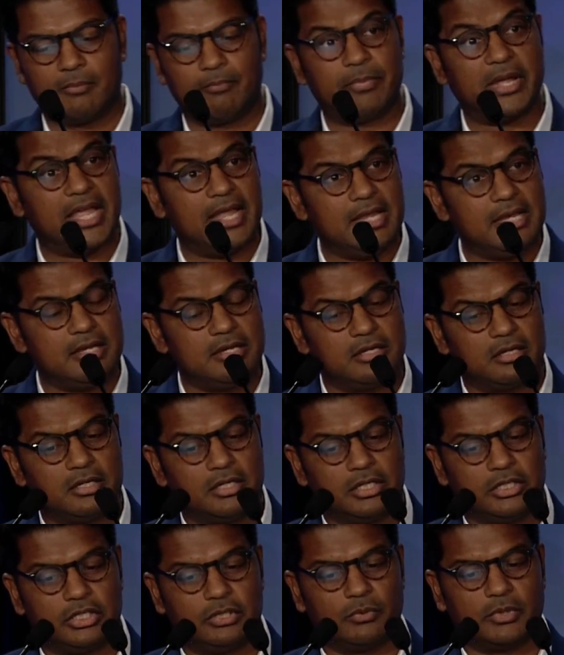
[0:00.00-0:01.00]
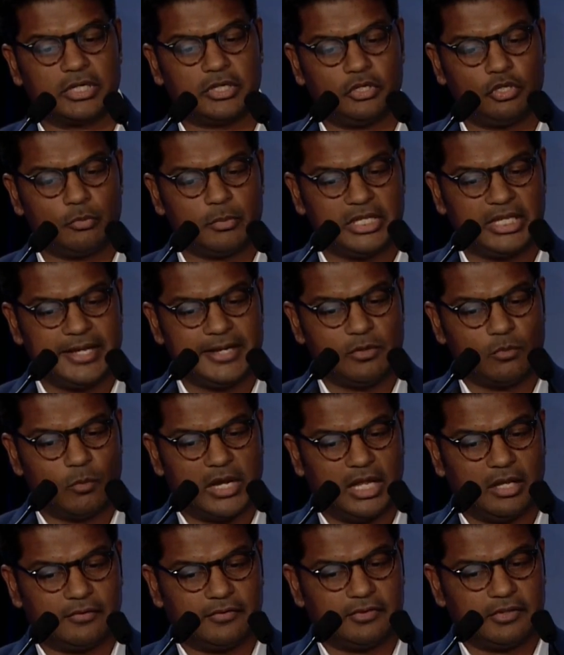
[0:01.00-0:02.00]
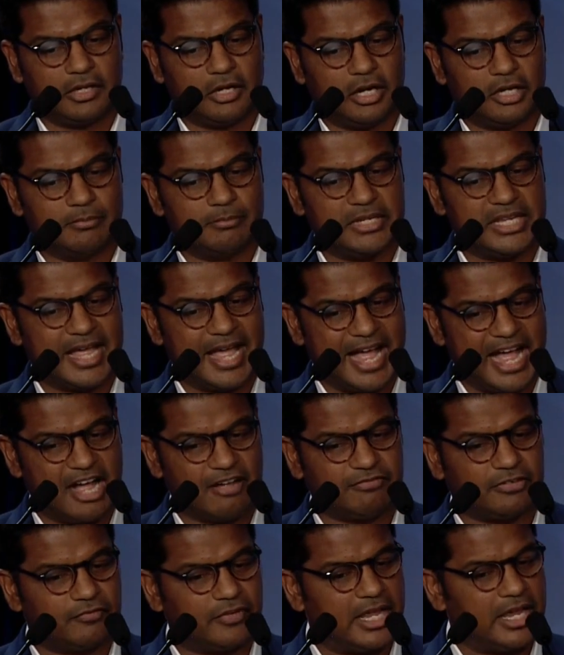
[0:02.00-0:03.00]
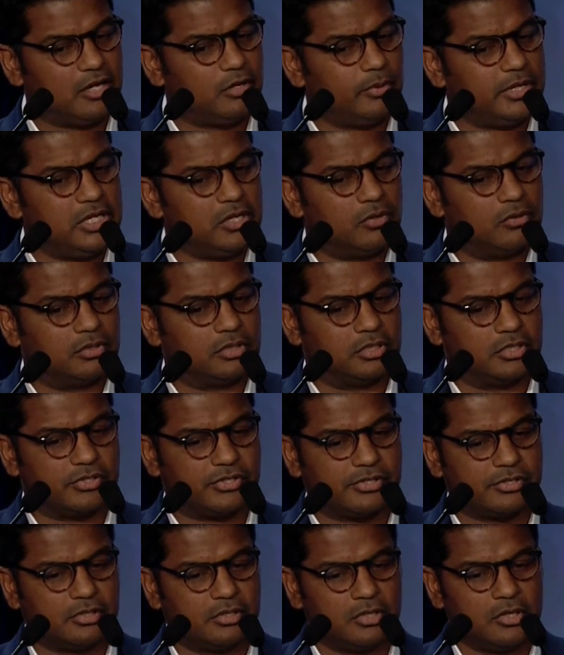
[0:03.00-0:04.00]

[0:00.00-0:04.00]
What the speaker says: paid to accumulate wealth on behalf of equity owners